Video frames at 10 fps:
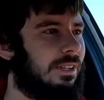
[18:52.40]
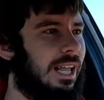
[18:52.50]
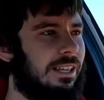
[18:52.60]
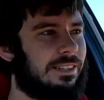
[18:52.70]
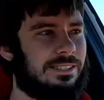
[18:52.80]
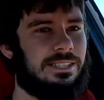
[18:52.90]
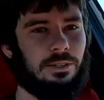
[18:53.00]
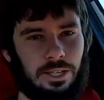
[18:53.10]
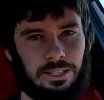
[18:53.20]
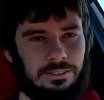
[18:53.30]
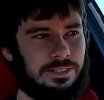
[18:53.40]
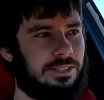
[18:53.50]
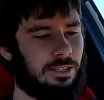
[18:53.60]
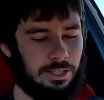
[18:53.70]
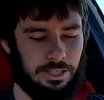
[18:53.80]
And the steering. The
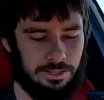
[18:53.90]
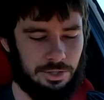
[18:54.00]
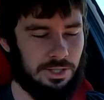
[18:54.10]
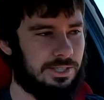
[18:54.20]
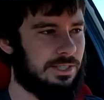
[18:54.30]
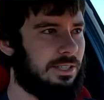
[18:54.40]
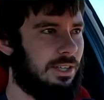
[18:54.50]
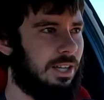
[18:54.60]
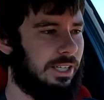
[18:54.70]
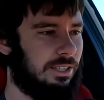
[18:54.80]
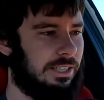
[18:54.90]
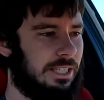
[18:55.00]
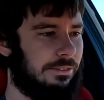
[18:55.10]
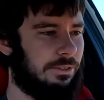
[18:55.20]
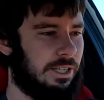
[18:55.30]
steering is just slightly
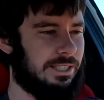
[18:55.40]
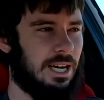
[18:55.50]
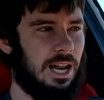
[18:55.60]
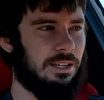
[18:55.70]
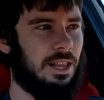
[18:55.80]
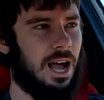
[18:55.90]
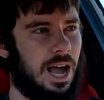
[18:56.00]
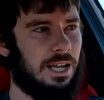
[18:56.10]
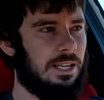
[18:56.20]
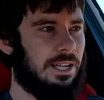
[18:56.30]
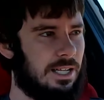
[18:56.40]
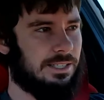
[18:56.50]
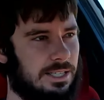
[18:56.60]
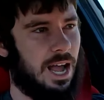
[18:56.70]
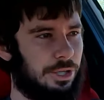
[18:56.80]
different. It's not a lot.
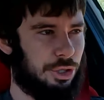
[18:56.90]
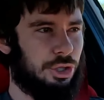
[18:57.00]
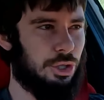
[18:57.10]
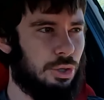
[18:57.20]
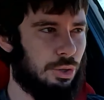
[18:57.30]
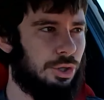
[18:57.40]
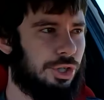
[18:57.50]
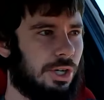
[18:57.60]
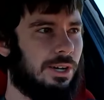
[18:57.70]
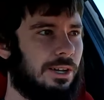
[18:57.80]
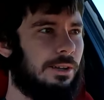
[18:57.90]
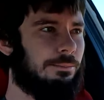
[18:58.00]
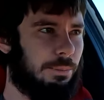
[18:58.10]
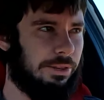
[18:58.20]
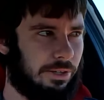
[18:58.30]
It's not huge,
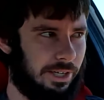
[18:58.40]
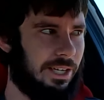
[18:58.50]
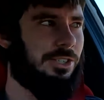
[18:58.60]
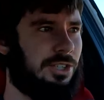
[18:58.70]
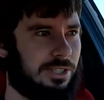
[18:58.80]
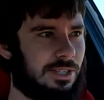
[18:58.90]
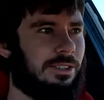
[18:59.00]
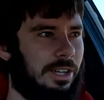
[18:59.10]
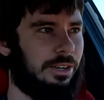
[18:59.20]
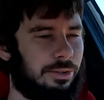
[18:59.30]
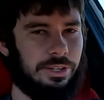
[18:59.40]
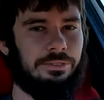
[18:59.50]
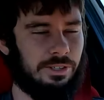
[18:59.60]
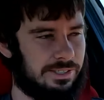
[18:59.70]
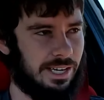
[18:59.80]
but there is just a little
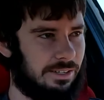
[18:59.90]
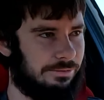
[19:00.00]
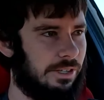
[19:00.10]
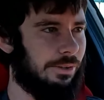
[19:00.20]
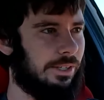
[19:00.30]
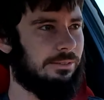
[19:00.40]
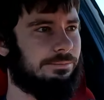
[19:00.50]
difference. I can feel it.